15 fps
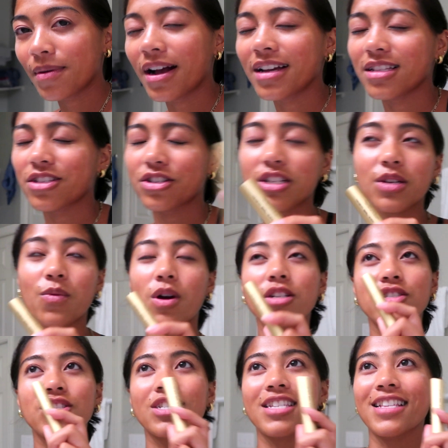I literally
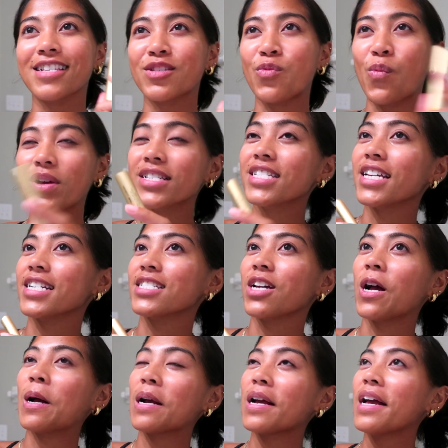watched this one
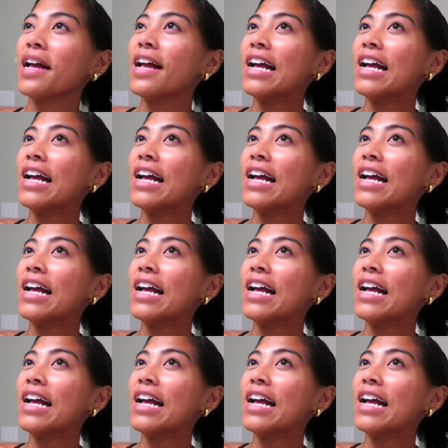TikTok